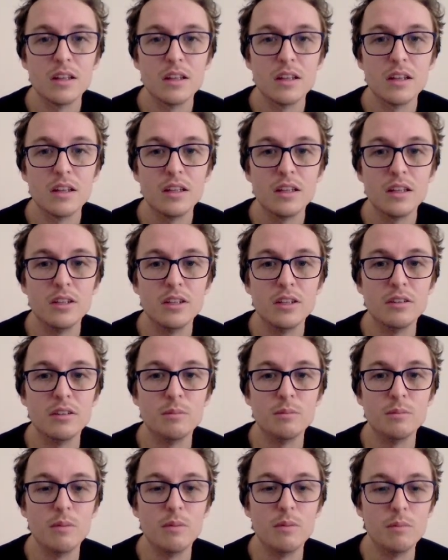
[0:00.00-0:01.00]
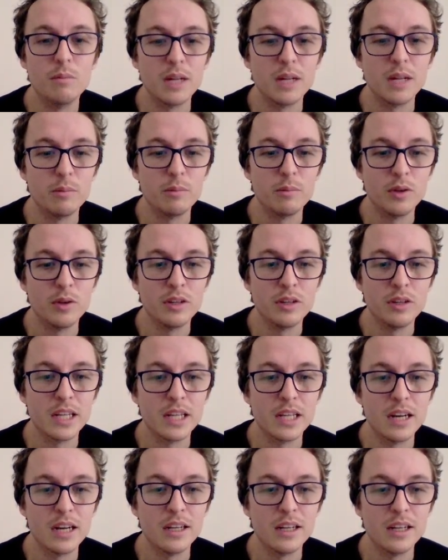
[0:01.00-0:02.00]
you could like blur that
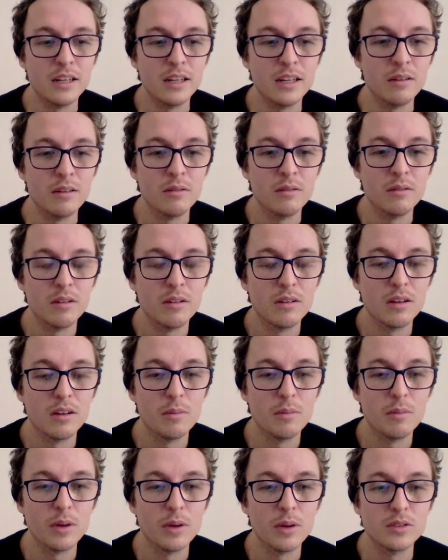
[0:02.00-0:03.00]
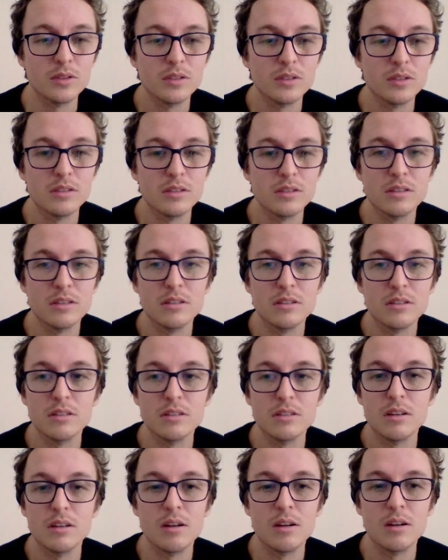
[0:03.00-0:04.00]
in the post,
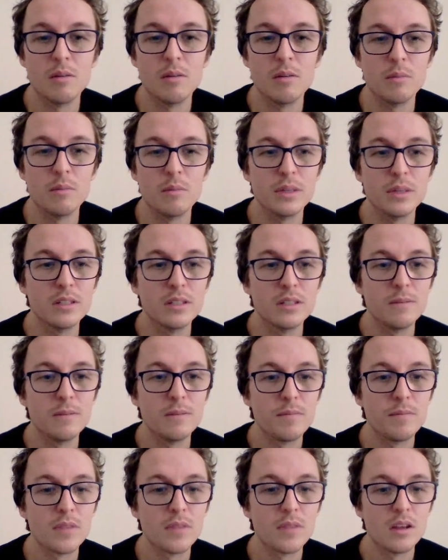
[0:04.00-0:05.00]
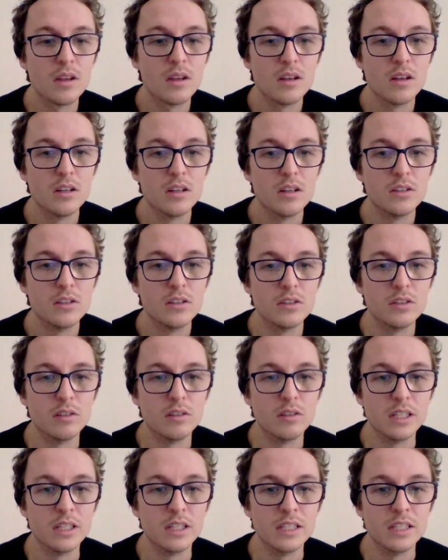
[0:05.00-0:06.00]
but just looking
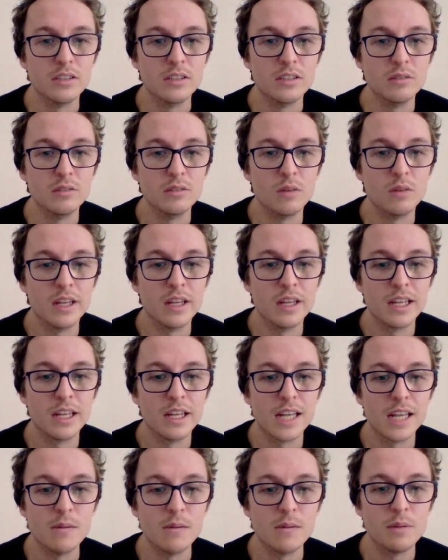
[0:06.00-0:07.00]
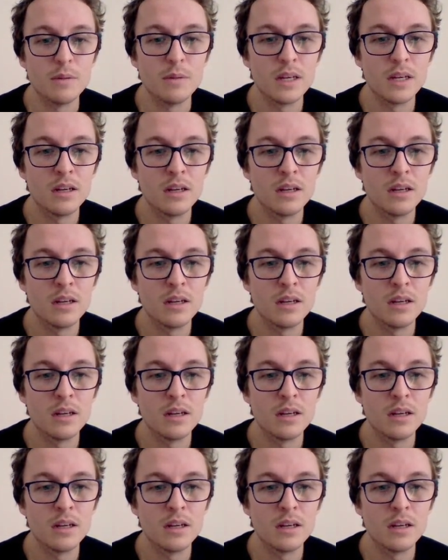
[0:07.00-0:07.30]
into why that came about.